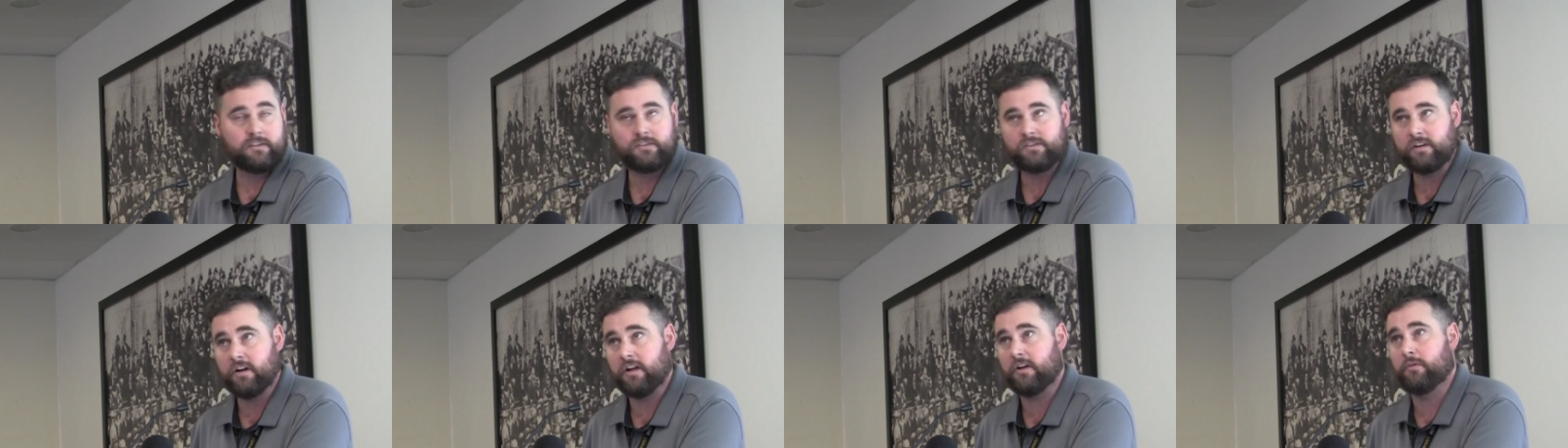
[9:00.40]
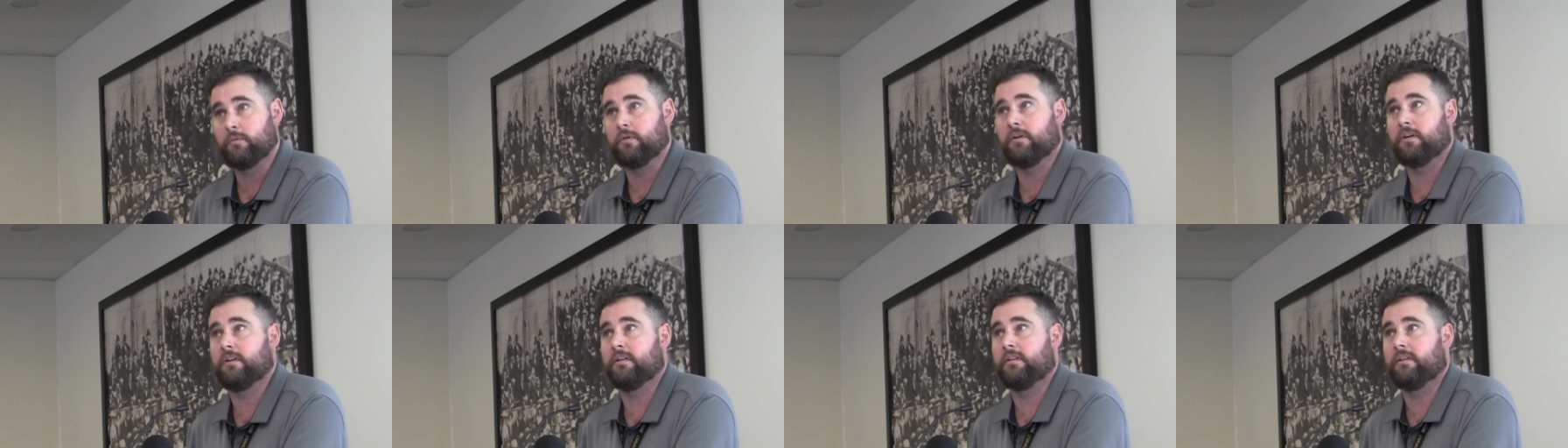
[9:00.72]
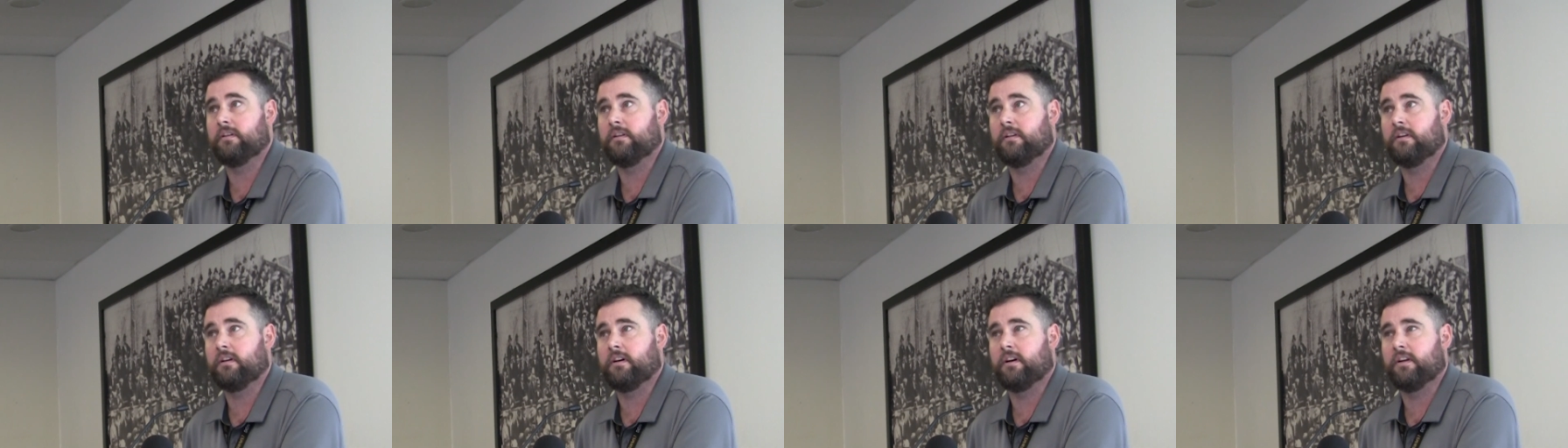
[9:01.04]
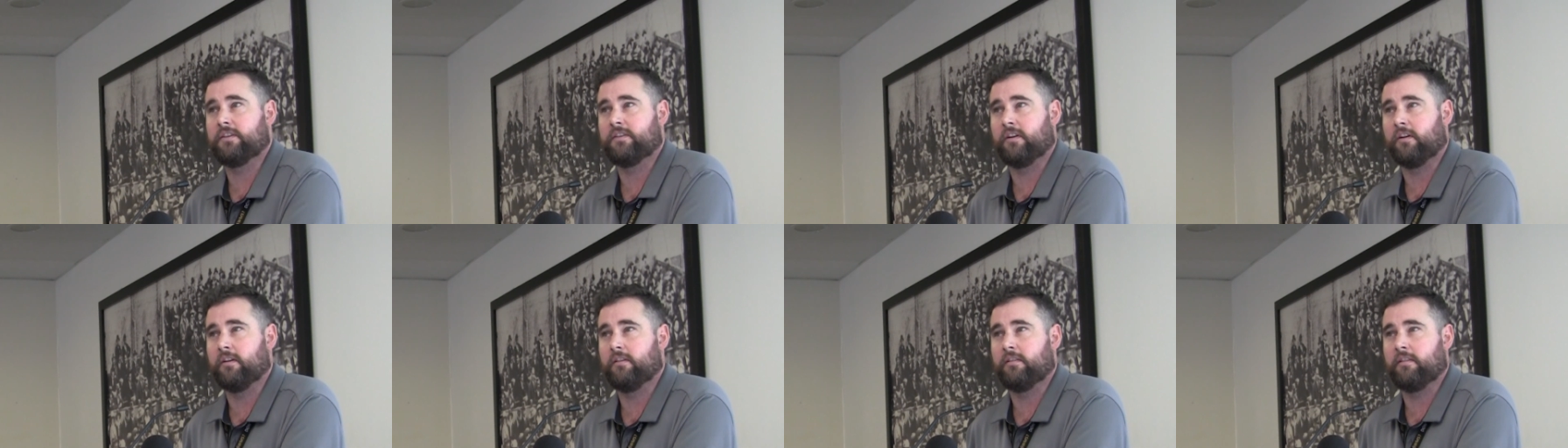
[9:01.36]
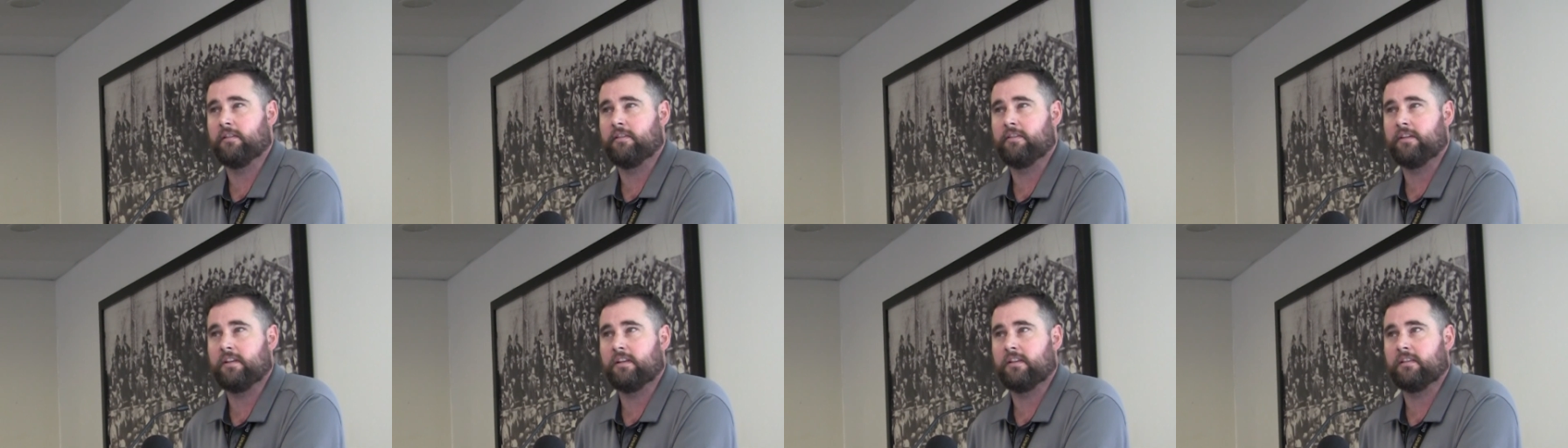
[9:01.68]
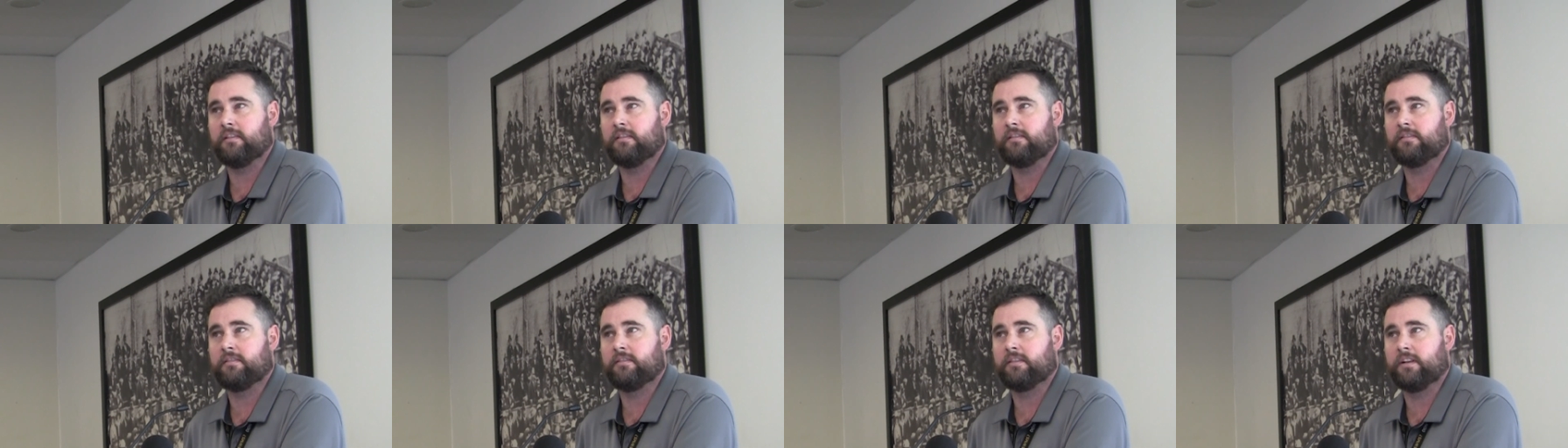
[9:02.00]
Do you know what? I don't
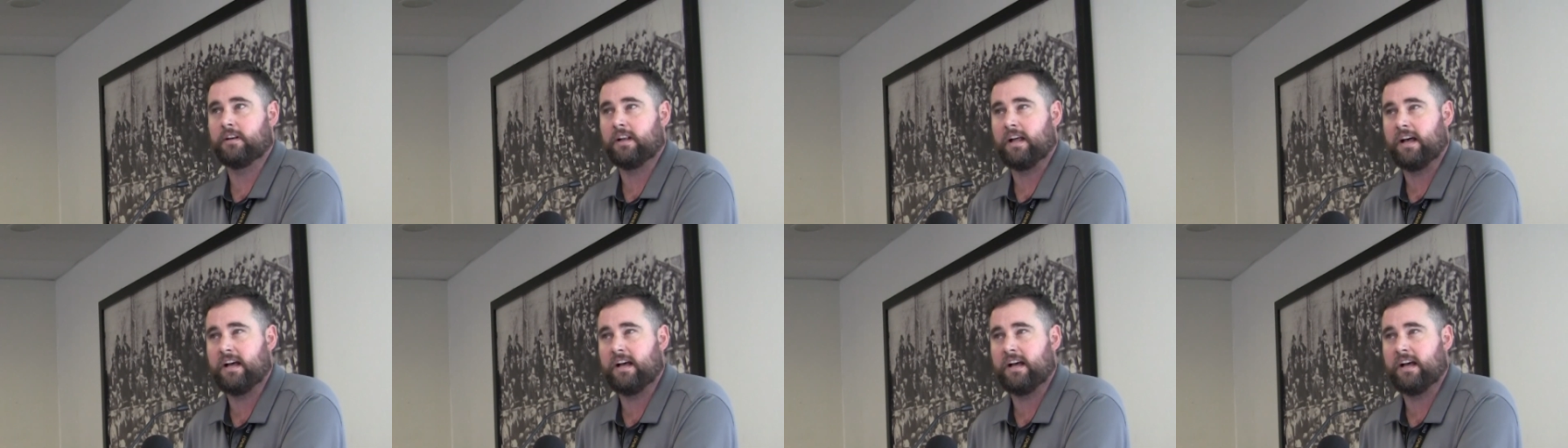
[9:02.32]
think the